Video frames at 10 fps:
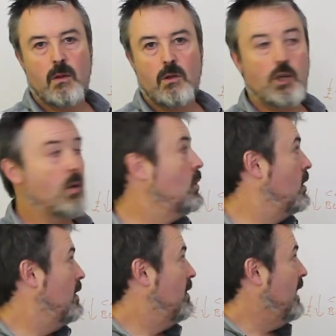
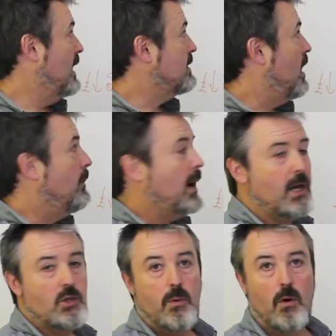So that's our
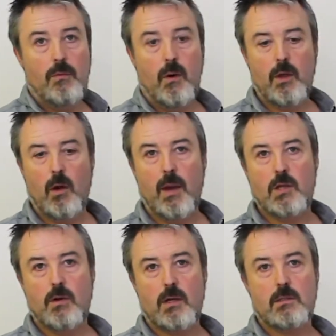package portfolio
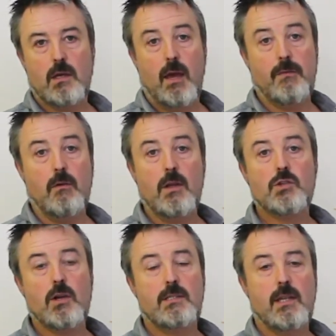matrix. If you're
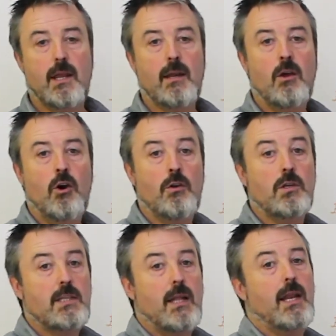interested in
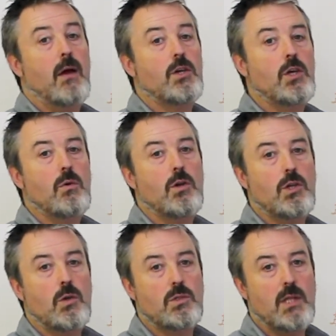understanding how you can
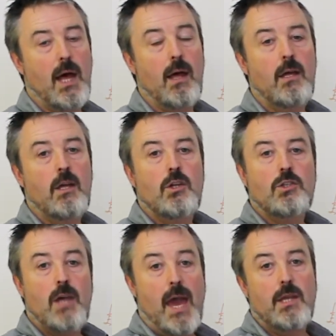use that
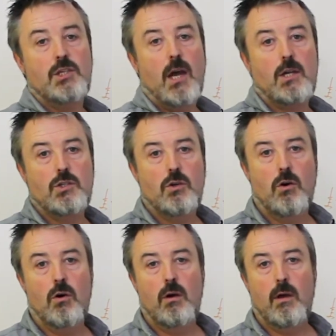to energize
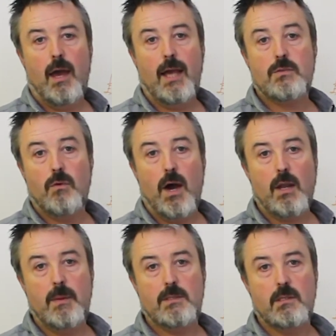your
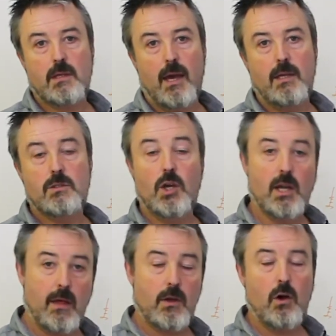S4HANA business case, you can
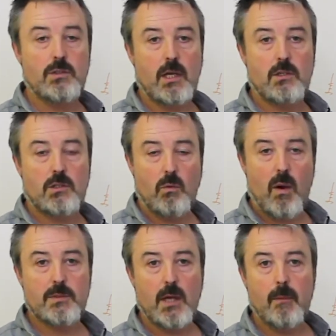either contact us on the
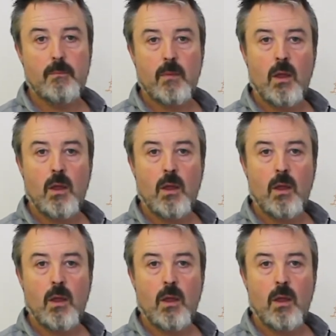website,